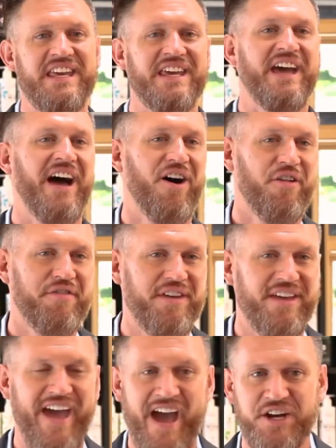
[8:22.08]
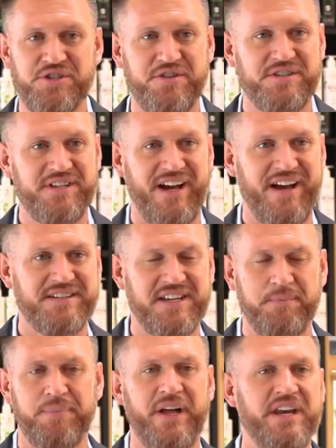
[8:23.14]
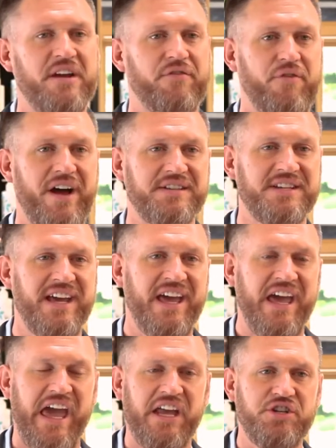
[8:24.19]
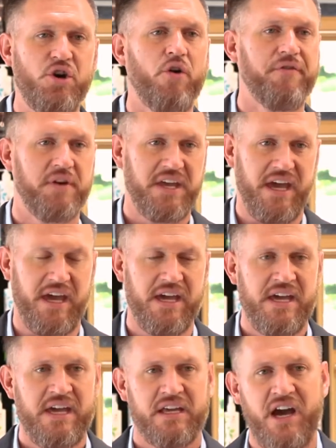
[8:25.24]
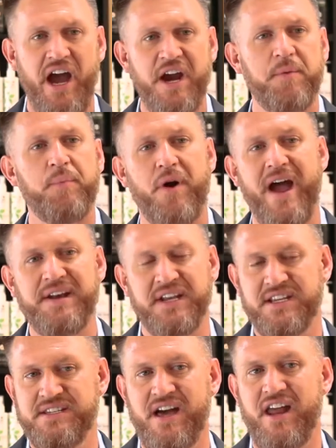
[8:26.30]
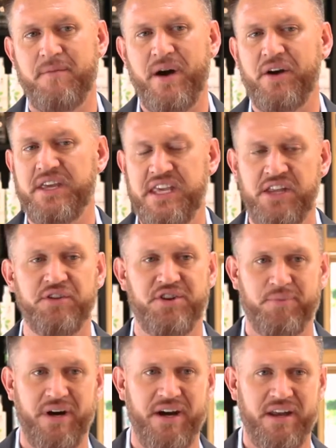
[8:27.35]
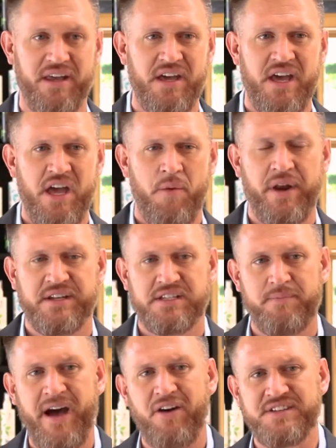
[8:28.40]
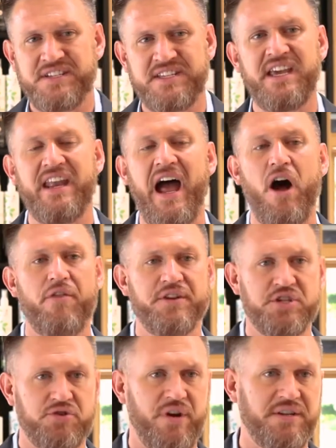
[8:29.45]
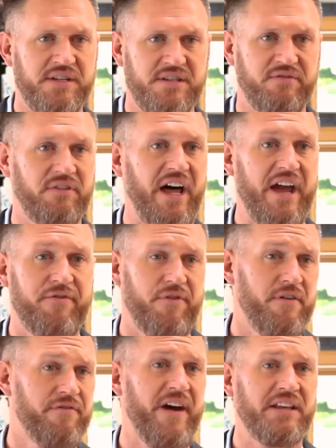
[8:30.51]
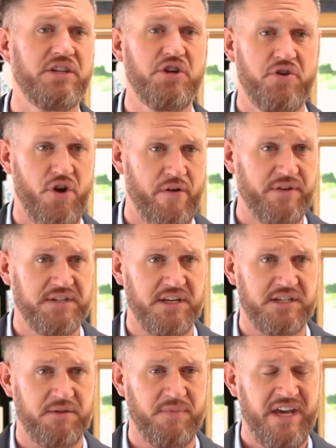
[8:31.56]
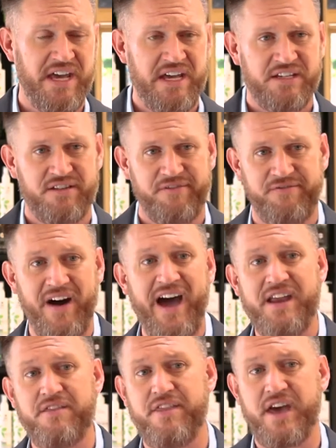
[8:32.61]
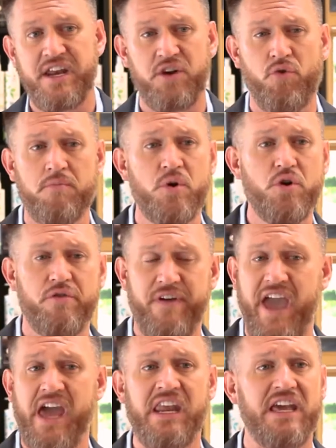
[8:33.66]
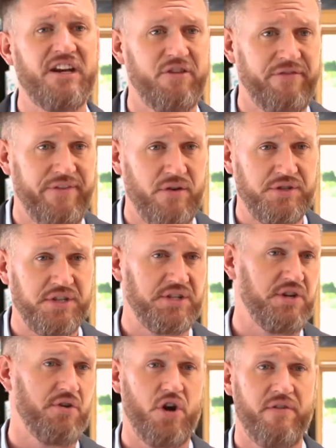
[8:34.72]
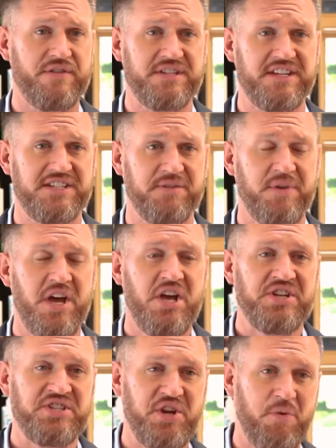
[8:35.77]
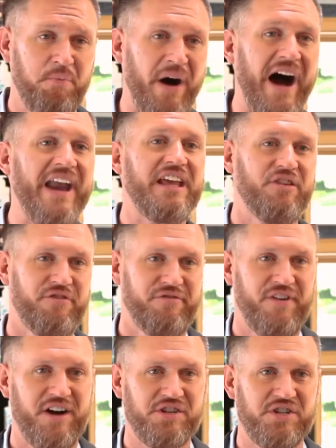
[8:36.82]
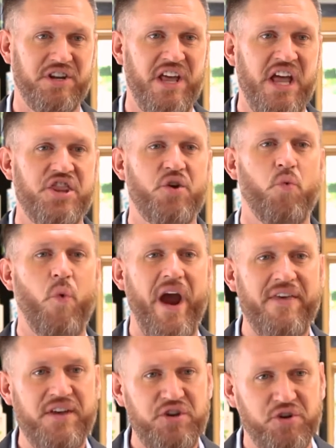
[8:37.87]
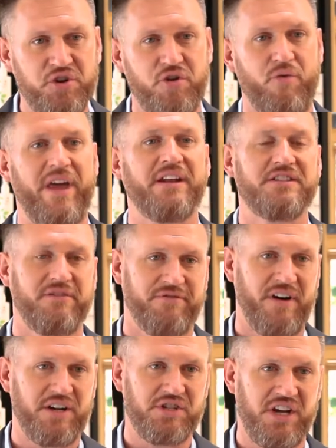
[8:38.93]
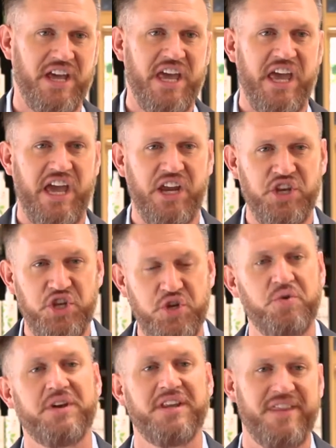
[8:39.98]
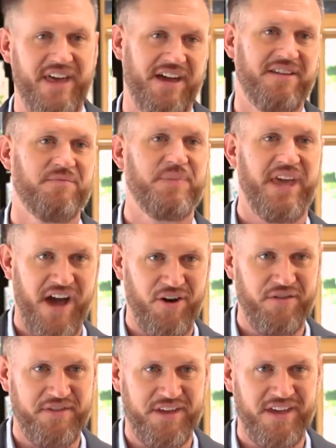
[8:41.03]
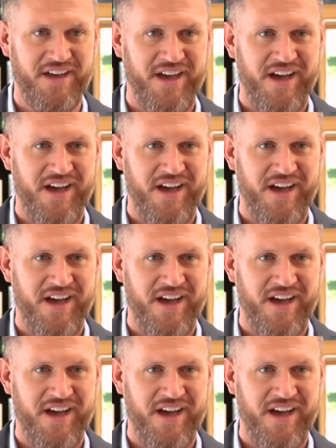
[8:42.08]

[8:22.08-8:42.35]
Eat healthy, exercise, get plenty of rest, and don't forget, chiropractic is not about healing your body but it's about seeing how the stresses of life are affecting your nervous system to find then and remove any interferences to your nervous system so your body can function the way that you're created to function and you can then be healthy.